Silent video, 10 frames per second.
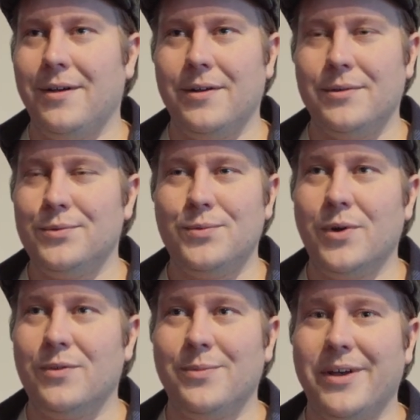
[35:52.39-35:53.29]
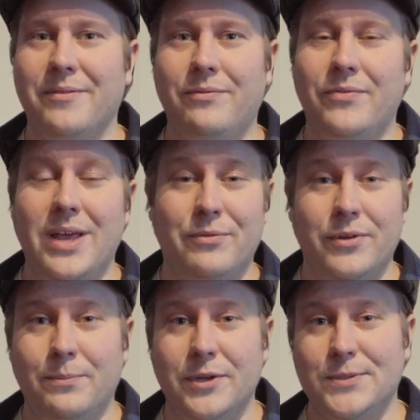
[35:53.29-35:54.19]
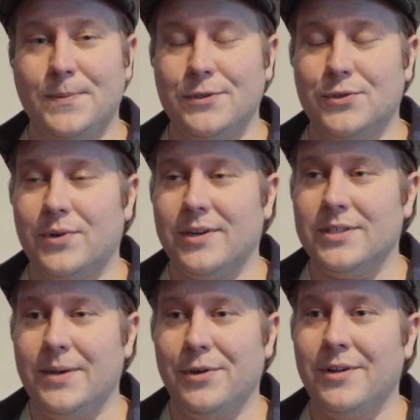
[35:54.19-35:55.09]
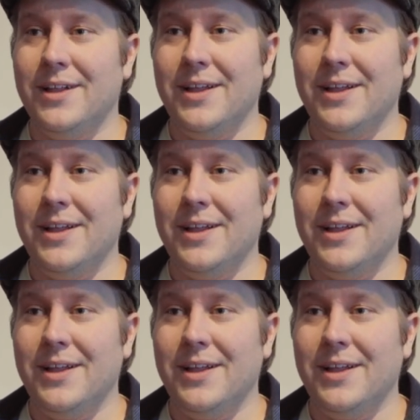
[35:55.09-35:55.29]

It's one of my favorite Beach Boys tracks ever.